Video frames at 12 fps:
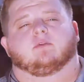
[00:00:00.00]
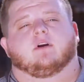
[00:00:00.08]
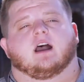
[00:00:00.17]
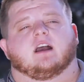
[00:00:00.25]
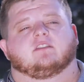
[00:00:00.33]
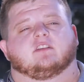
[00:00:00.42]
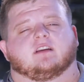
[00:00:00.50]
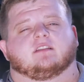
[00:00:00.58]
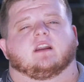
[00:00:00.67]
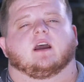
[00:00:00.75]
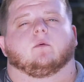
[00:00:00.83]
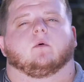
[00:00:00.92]
project
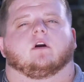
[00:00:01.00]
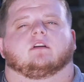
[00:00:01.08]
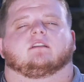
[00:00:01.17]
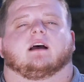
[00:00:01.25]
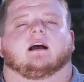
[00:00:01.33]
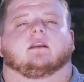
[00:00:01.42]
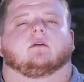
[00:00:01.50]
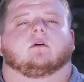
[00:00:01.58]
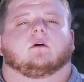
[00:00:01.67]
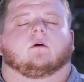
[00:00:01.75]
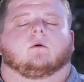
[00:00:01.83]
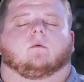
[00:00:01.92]
that I worked on
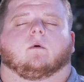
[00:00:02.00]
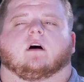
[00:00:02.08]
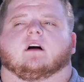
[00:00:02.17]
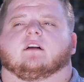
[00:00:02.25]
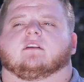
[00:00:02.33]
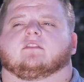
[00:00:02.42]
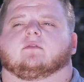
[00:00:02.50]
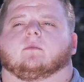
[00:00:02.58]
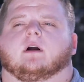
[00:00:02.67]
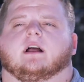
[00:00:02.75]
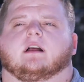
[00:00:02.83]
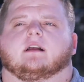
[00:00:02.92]
was
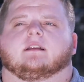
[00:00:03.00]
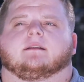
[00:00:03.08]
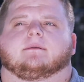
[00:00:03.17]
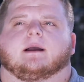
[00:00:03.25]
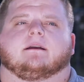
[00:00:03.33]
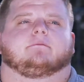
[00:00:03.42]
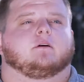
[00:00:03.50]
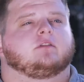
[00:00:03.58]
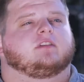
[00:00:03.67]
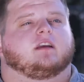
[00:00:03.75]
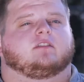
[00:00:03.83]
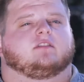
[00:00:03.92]
when I
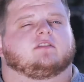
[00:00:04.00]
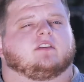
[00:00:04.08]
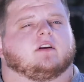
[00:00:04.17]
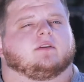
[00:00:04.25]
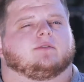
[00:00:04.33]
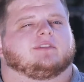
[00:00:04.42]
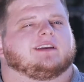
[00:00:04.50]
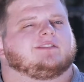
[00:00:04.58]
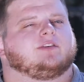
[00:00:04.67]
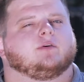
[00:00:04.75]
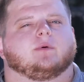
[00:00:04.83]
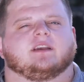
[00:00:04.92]
first actually started. It was like
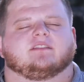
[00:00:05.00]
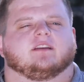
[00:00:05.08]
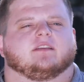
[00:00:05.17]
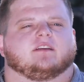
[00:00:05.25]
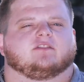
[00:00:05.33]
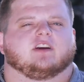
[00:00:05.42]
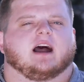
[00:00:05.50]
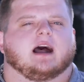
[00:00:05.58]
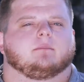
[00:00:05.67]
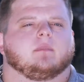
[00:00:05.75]
2 weeks into the job.